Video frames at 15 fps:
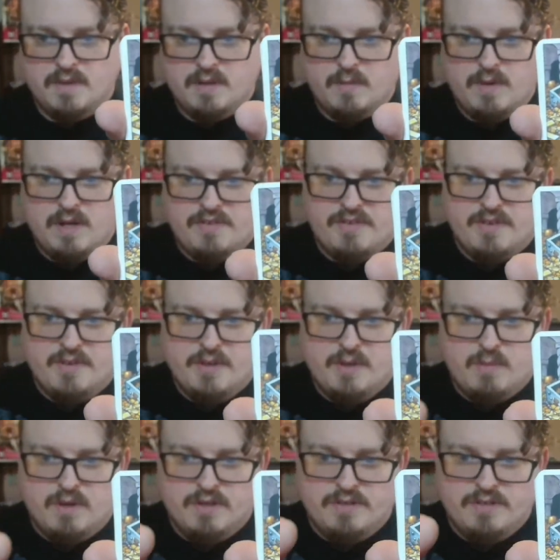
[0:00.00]
whilst the new
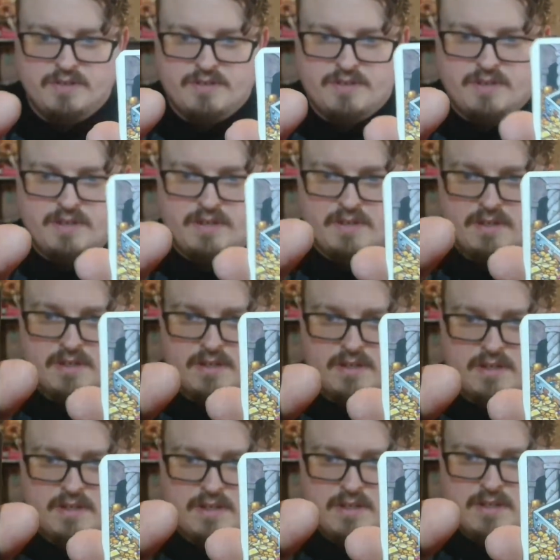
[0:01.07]
ones
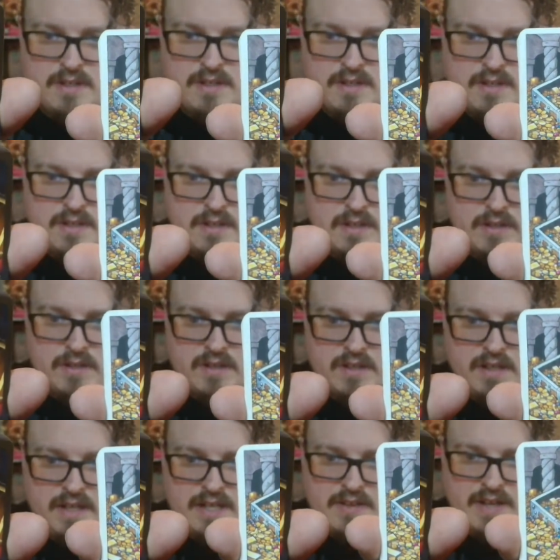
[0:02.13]
look
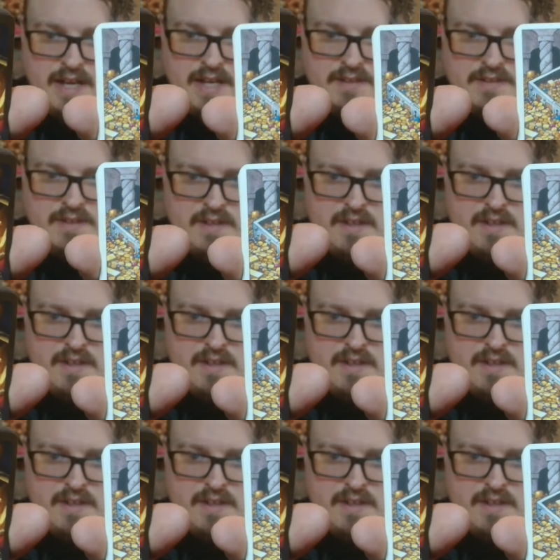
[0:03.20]
like that.